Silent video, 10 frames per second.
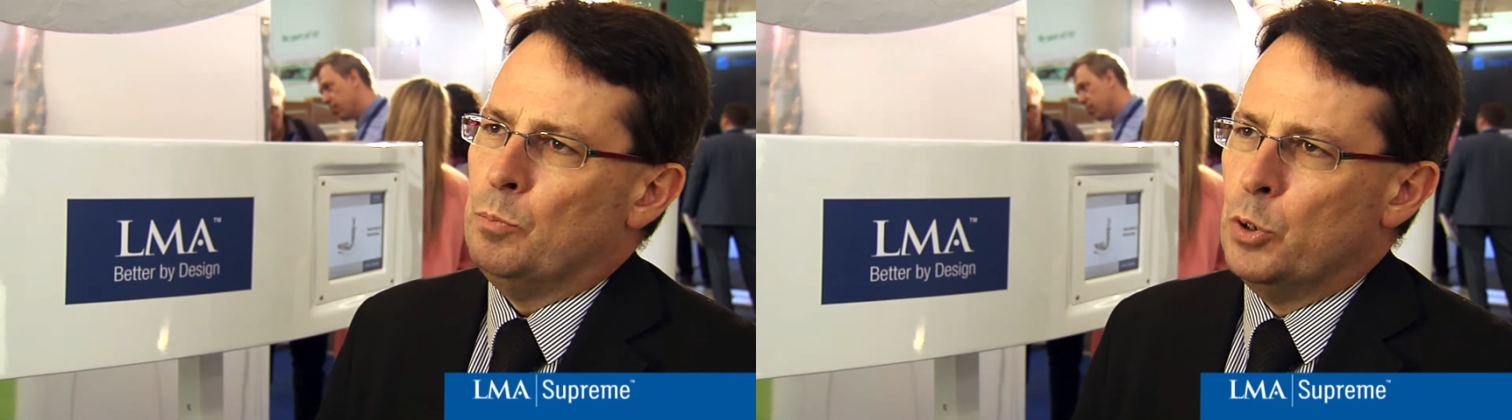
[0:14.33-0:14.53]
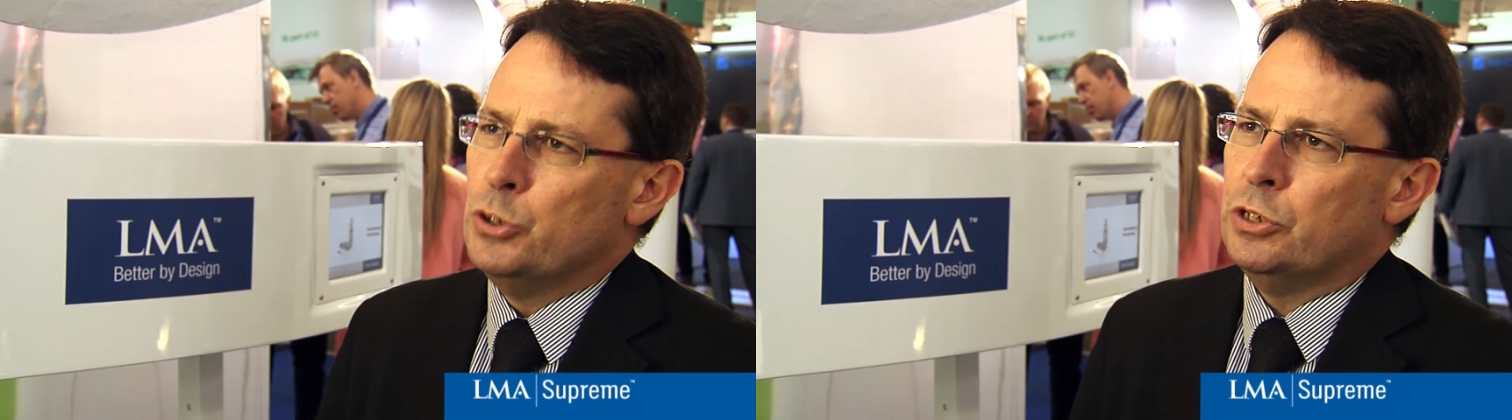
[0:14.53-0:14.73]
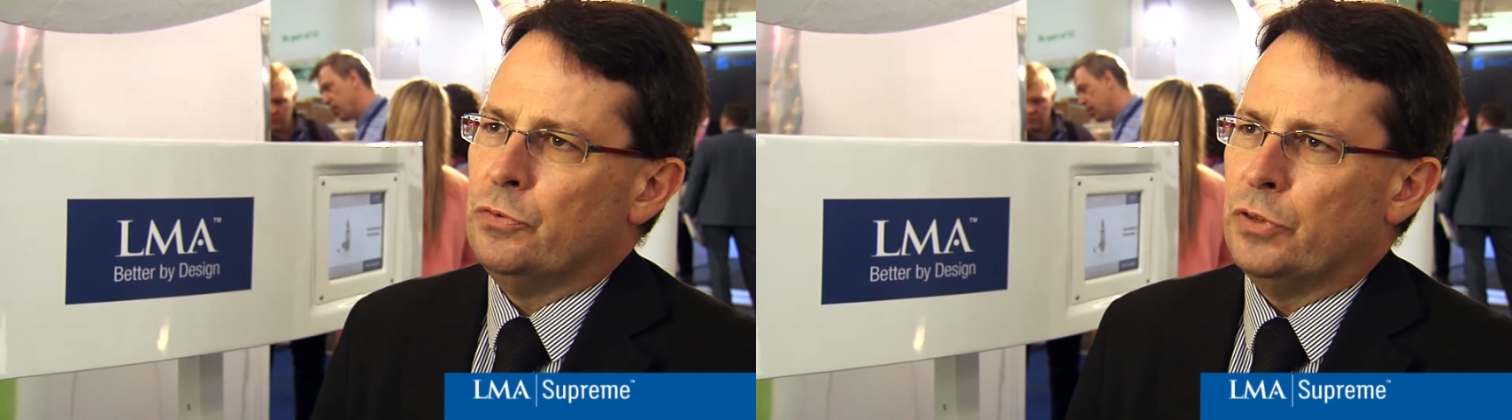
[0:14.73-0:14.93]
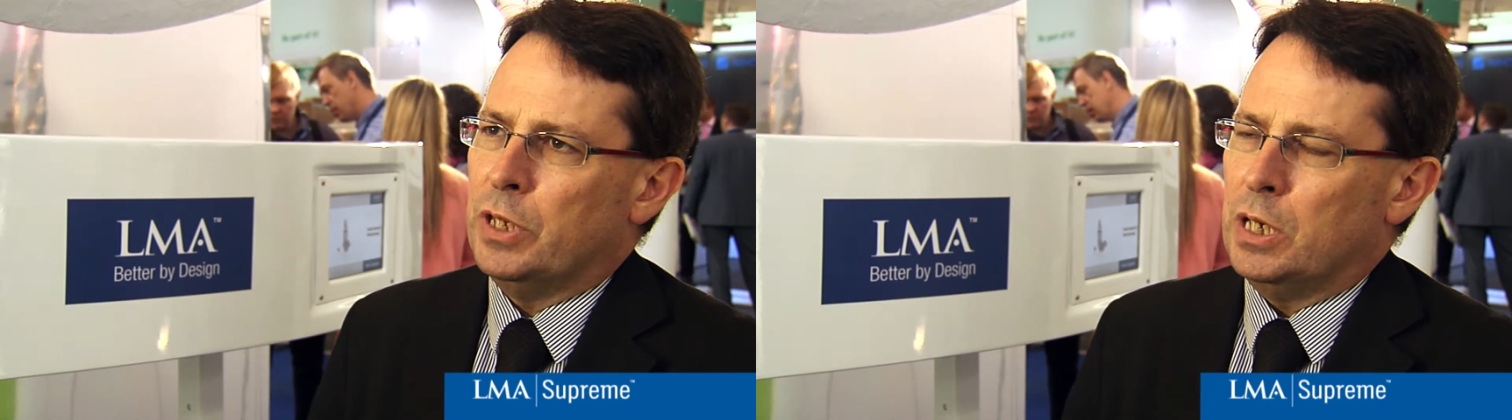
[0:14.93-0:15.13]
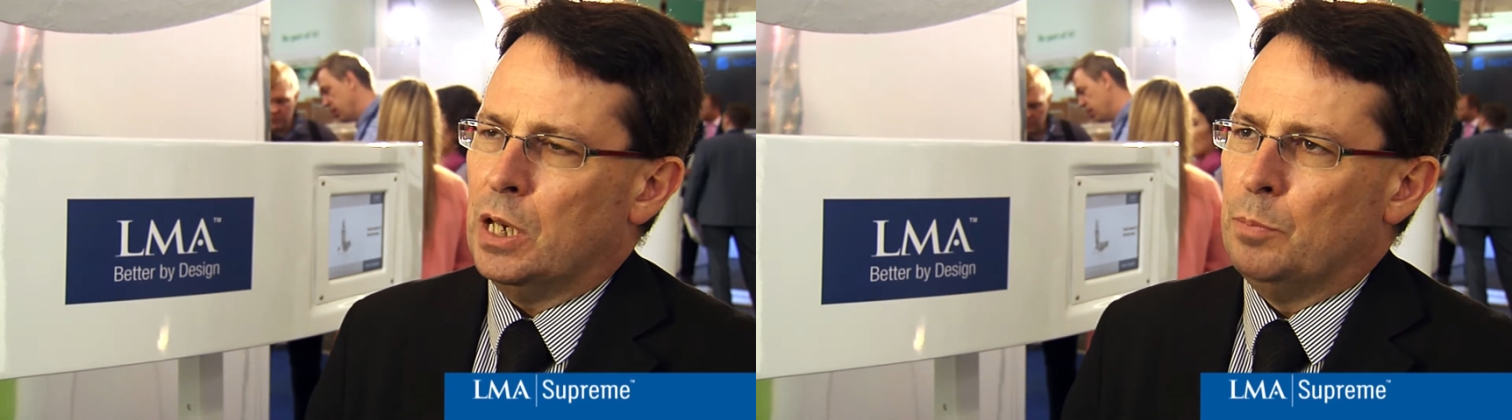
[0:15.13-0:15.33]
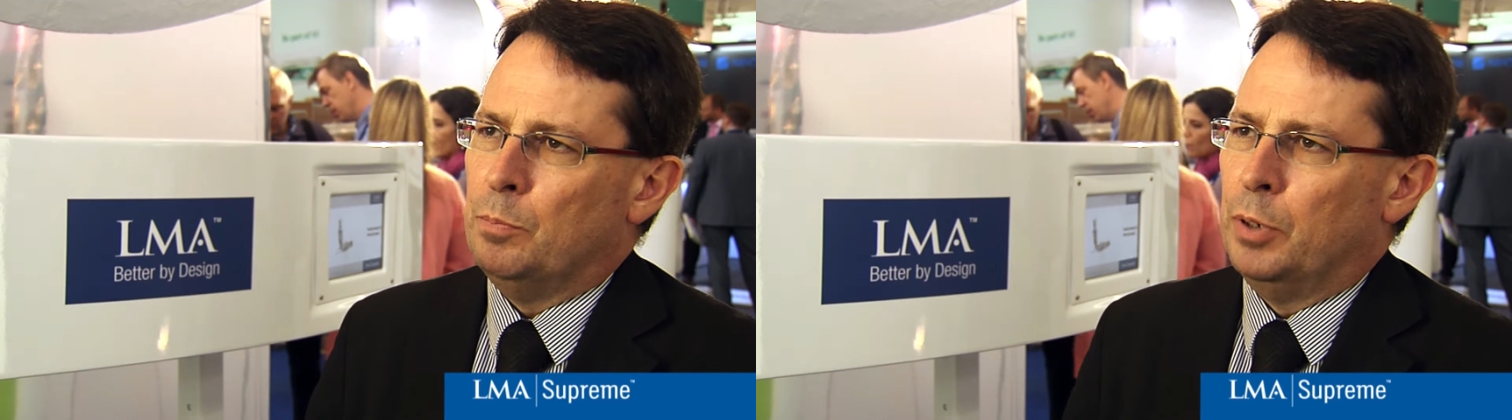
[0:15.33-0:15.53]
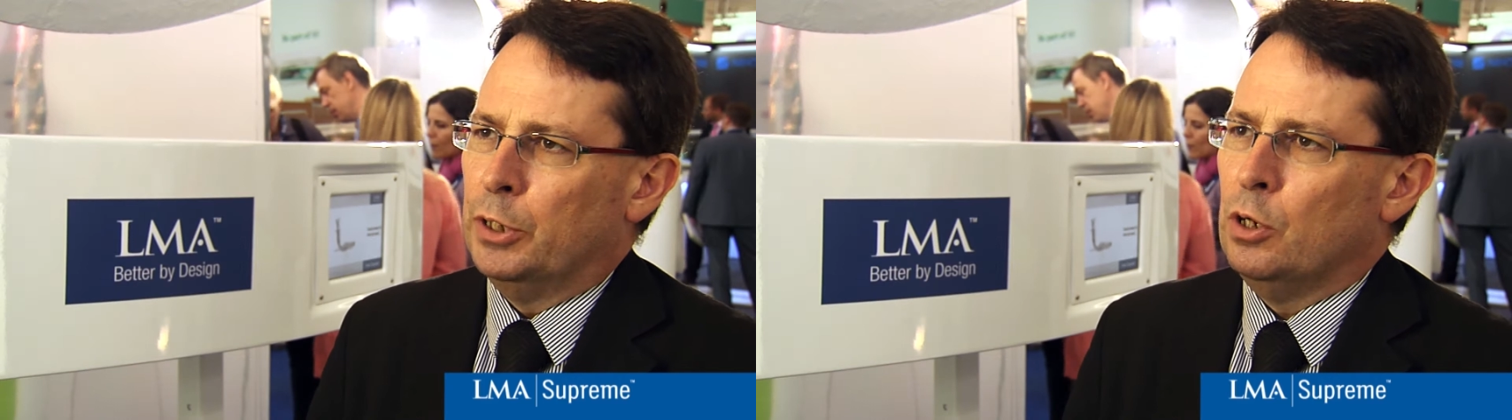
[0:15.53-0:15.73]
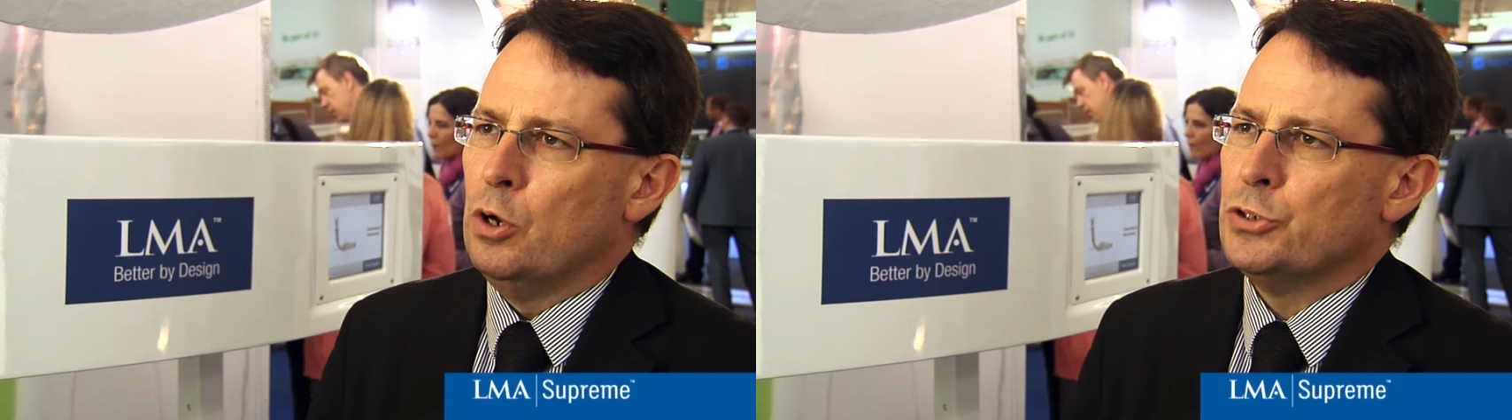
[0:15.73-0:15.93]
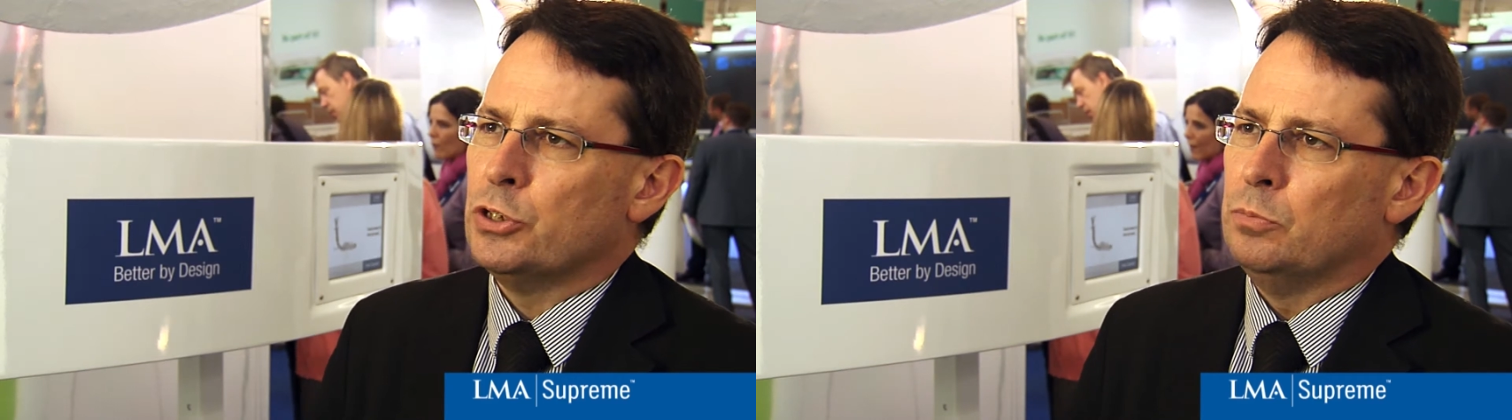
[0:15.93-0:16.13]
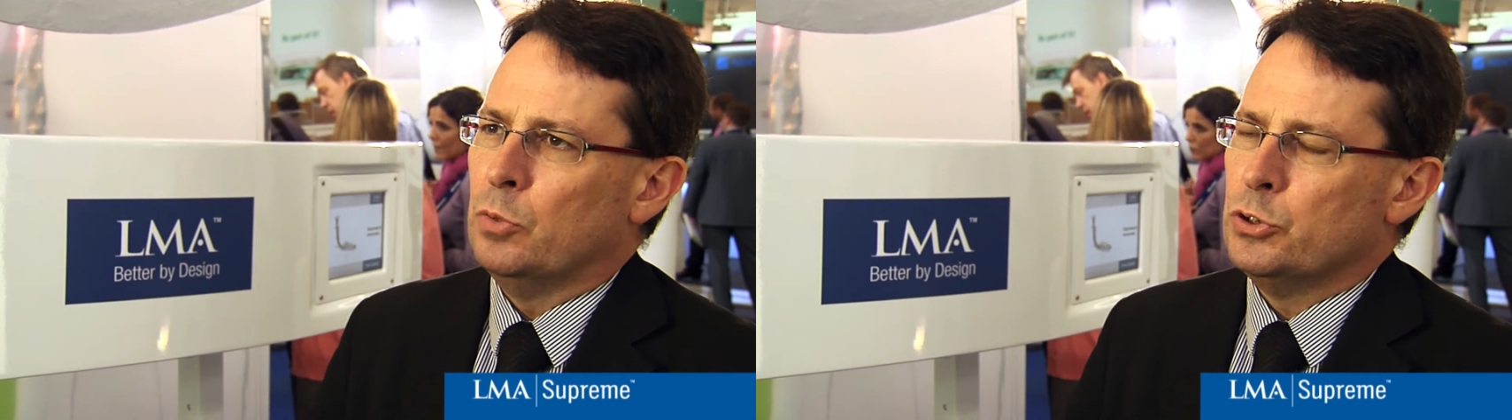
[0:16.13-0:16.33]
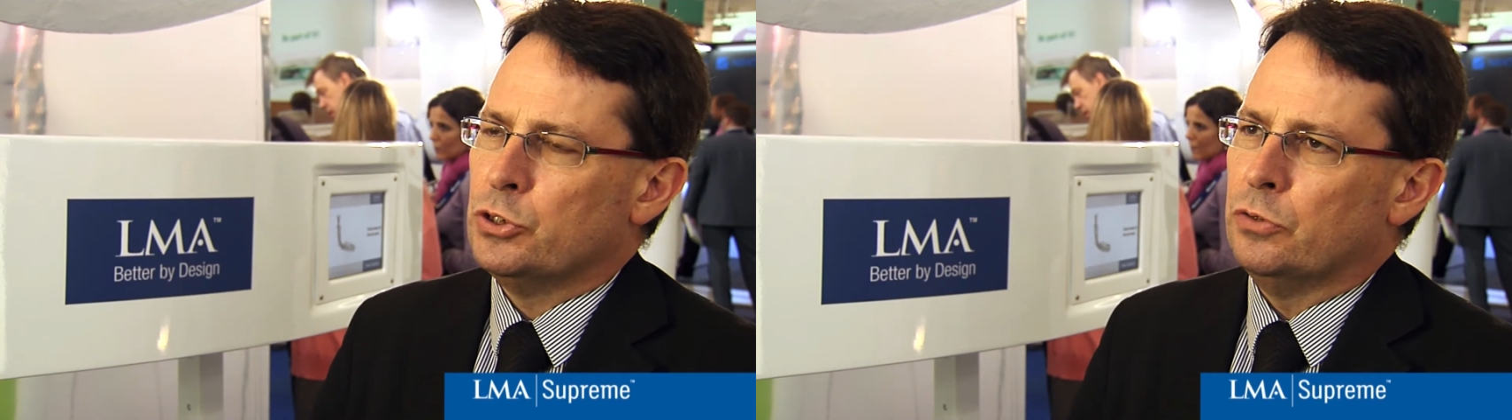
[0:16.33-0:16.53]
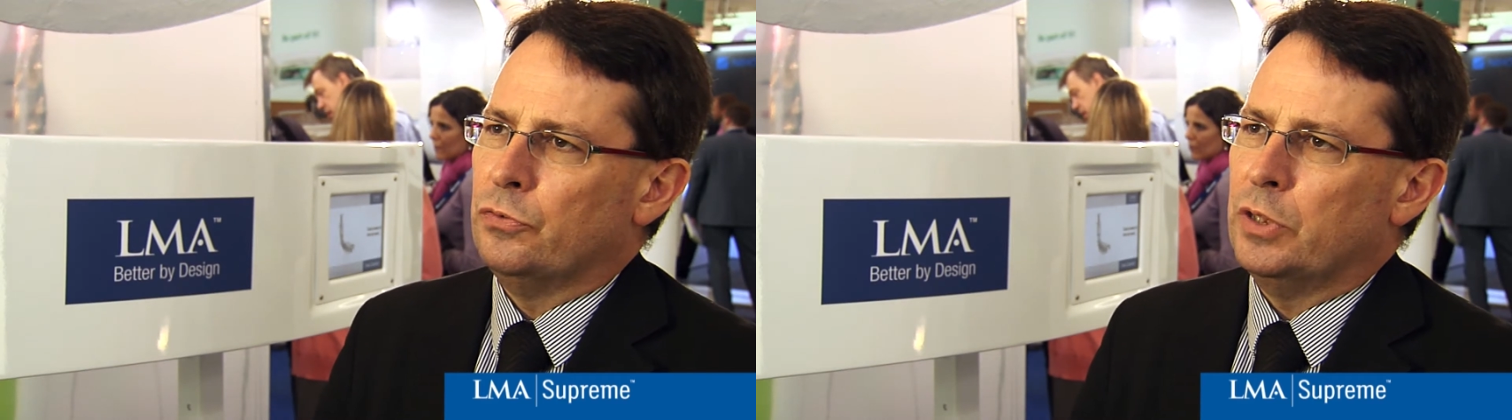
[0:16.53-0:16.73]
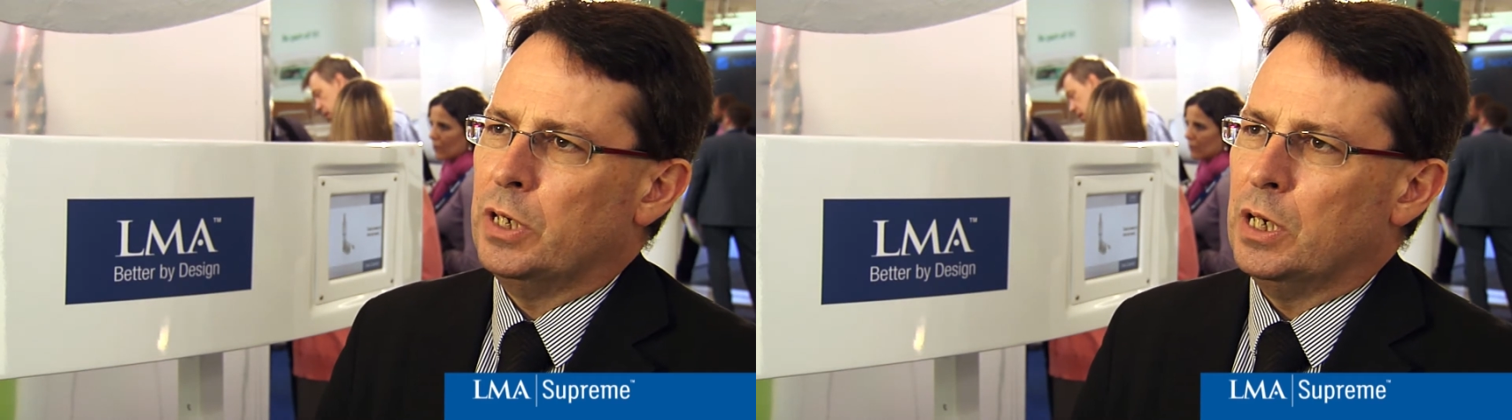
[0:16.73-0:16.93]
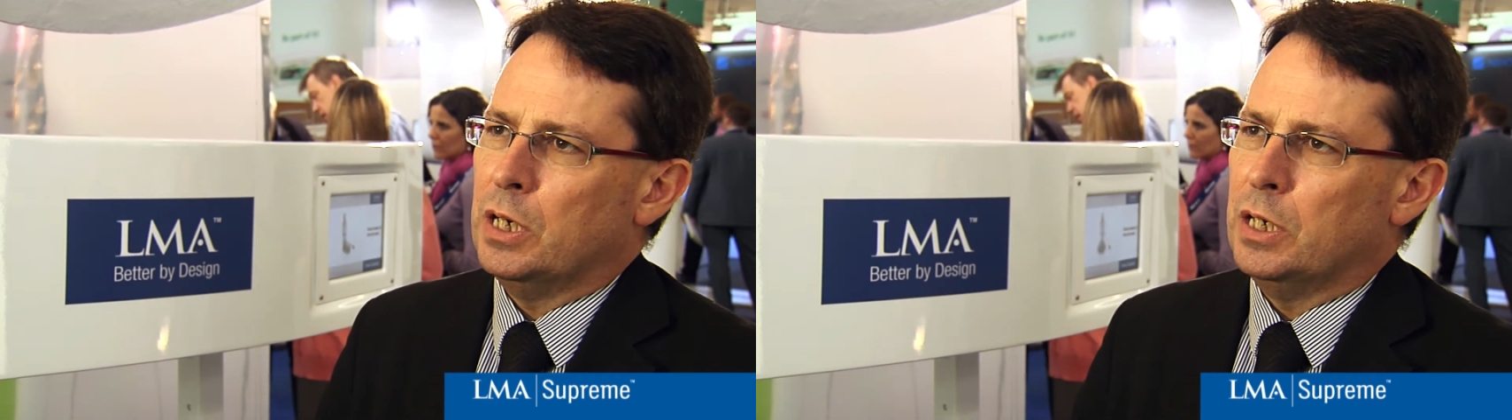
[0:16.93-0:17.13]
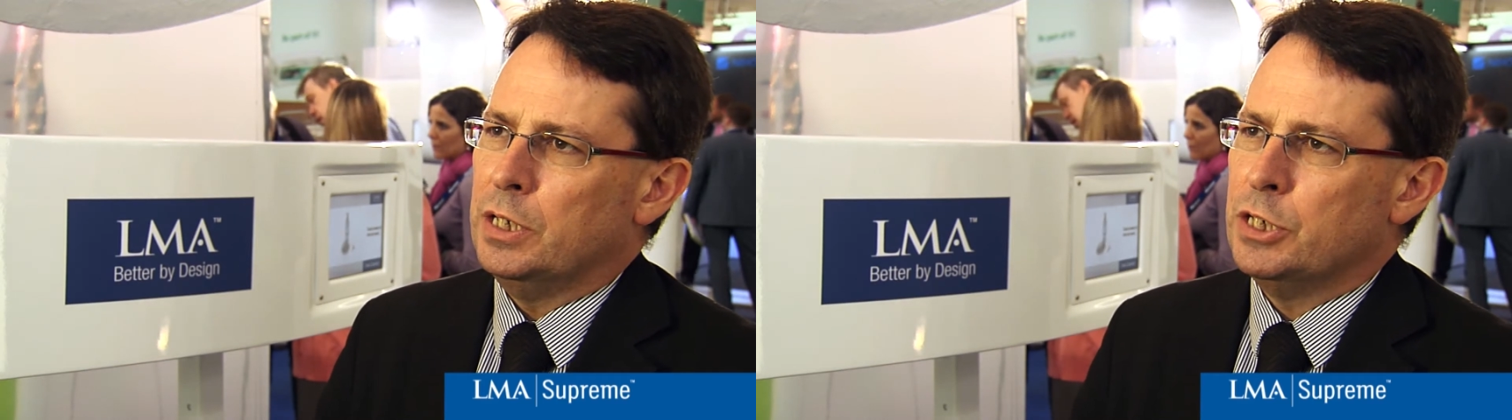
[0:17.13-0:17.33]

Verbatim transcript: most of the uh, blood loss and most of the uh,